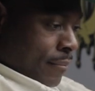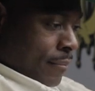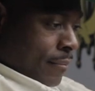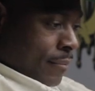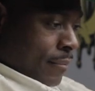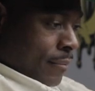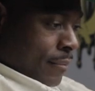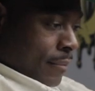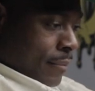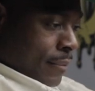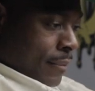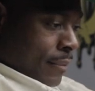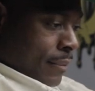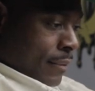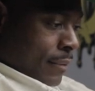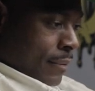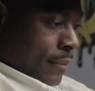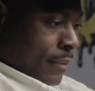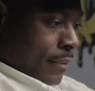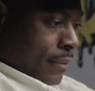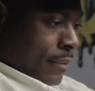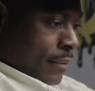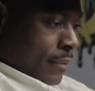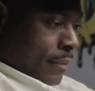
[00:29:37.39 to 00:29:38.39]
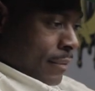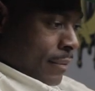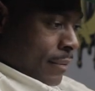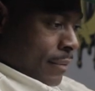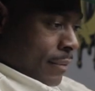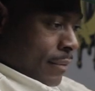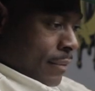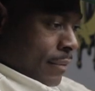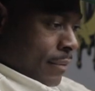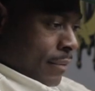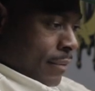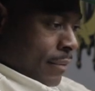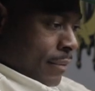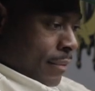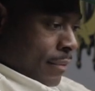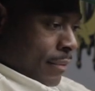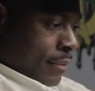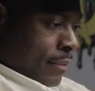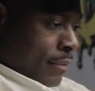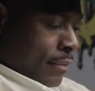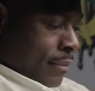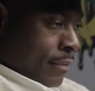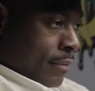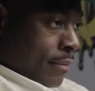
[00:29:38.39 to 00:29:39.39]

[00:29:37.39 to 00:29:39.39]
here seen my battle verse John John.